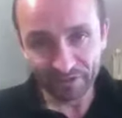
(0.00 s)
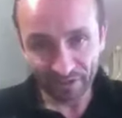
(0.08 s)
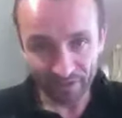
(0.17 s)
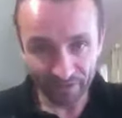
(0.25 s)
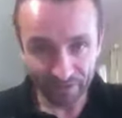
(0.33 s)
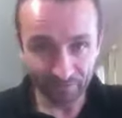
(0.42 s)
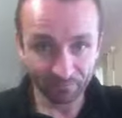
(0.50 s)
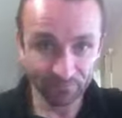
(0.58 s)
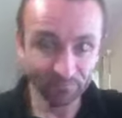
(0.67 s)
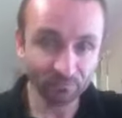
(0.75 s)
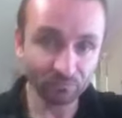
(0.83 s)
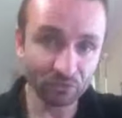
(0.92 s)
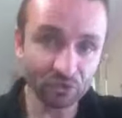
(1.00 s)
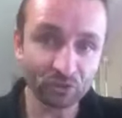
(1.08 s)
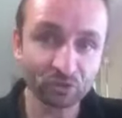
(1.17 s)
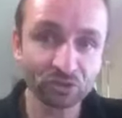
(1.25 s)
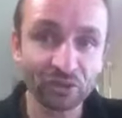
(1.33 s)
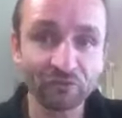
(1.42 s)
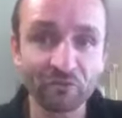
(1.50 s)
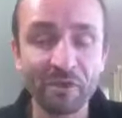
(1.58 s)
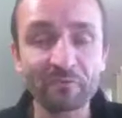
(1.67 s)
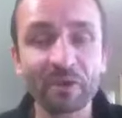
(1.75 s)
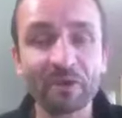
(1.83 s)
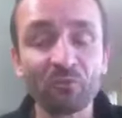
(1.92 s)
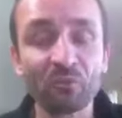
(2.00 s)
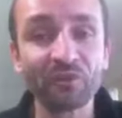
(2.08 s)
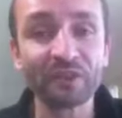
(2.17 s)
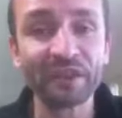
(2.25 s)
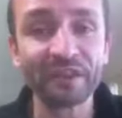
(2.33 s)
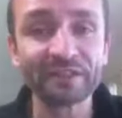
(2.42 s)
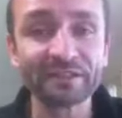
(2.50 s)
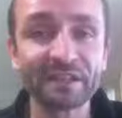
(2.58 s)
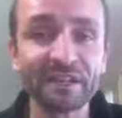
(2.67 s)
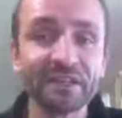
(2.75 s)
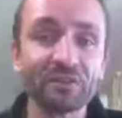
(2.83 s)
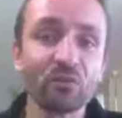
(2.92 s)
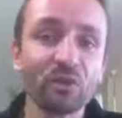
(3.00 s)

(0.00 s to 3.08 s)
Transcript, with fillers: um, which also, remember, with the nicotine,